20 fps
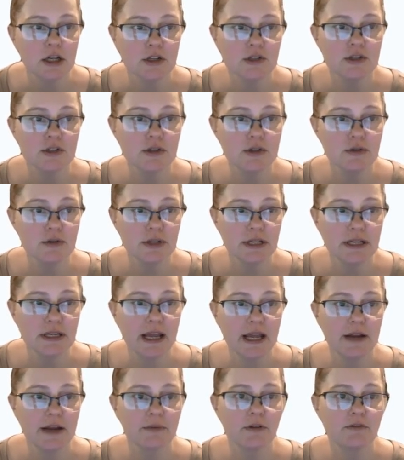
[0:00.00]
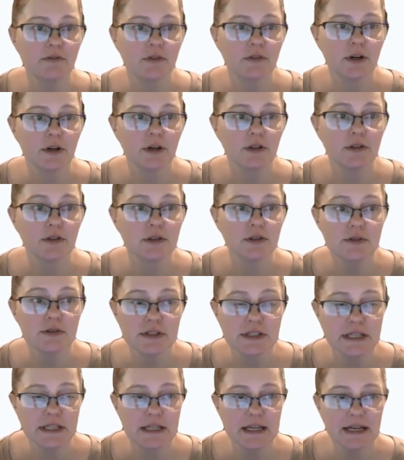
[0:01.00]
Do you need a referral to
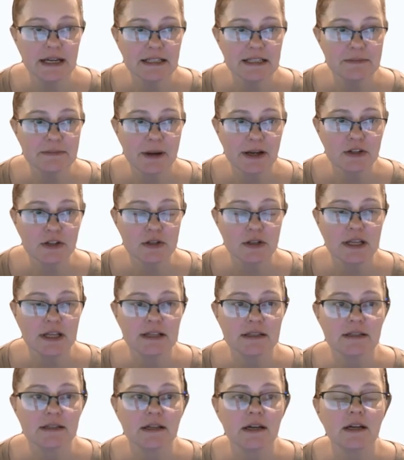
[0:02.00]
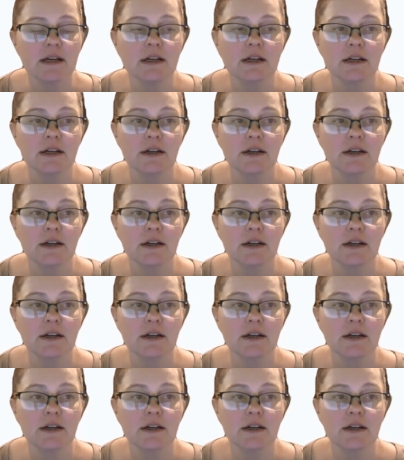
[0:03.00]
see a specialist?